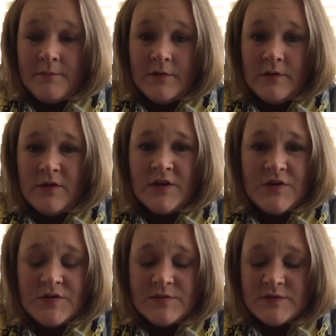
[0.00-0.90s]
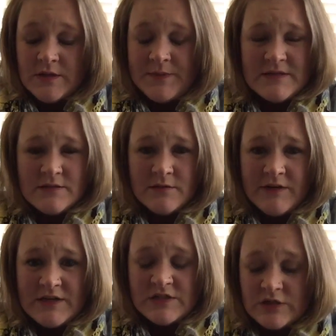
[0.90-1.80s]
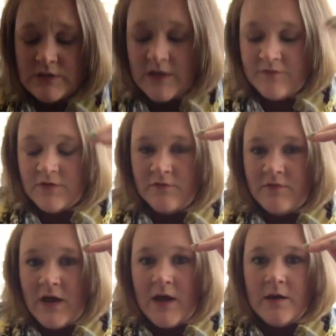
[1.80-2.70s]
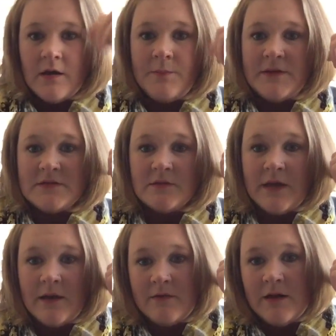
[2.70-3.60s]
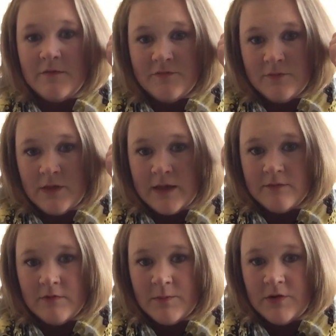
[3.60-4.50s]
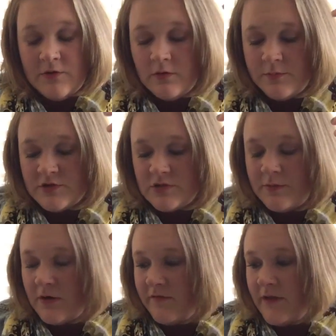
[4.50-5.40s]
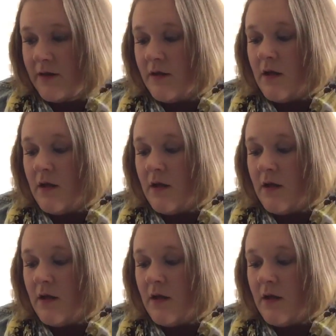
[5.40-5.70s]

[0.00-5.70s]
you can use a pencil eraser if you've got a pencil laying around for like the rubber cuticle pusher part of it.